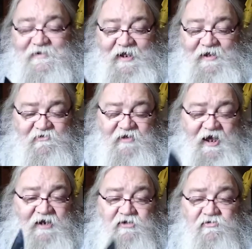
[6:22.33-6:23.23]
i could
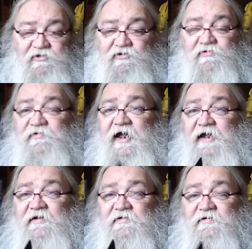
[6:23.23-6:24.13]
i couldn't do that
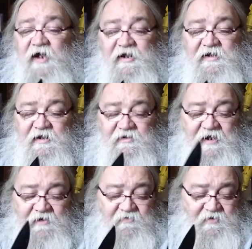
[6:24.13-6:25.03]
i can't
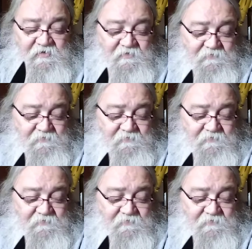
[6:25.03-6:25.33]
carry